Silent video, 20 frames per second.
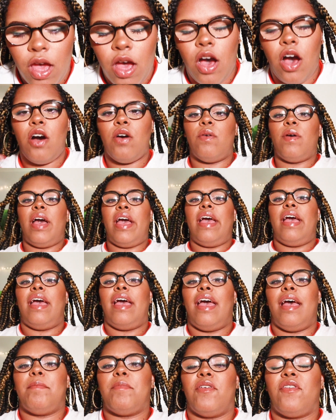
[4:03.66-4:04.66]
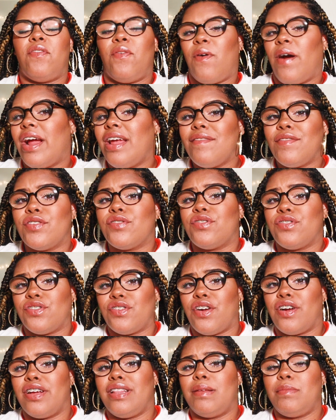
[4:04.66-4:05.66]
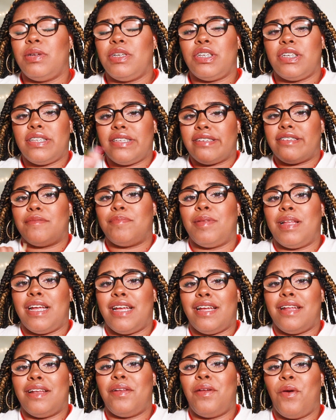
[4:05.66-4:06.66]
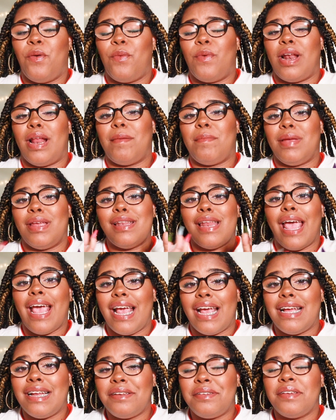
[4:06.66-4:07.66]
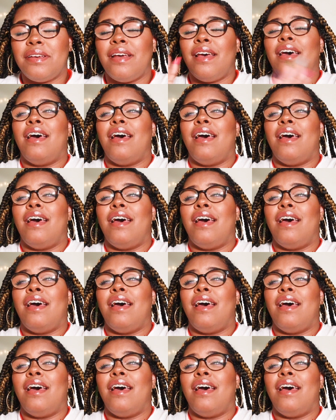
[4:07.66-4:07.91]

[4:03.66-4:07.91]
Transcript: Oh, and before I even start, let me just explain when I mean hate.